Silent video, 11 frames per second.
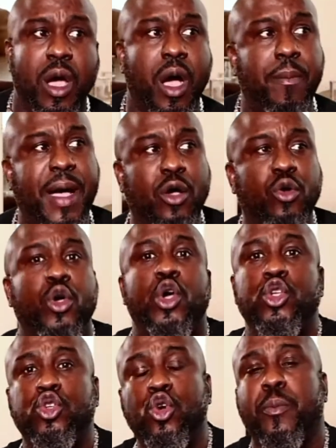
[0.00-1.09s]
about
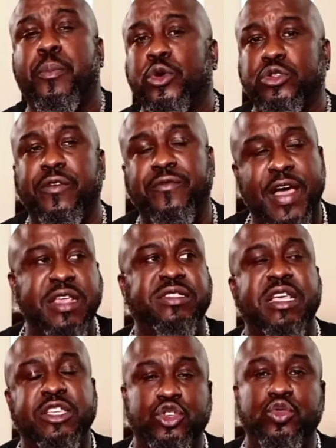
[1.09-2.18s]
your personal finance
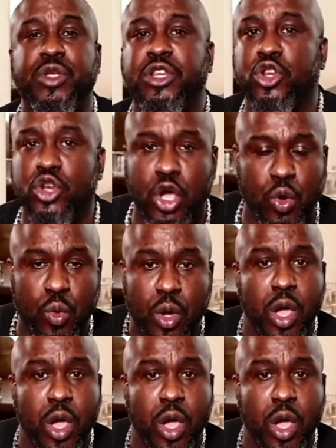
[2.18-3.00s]
that you need to know.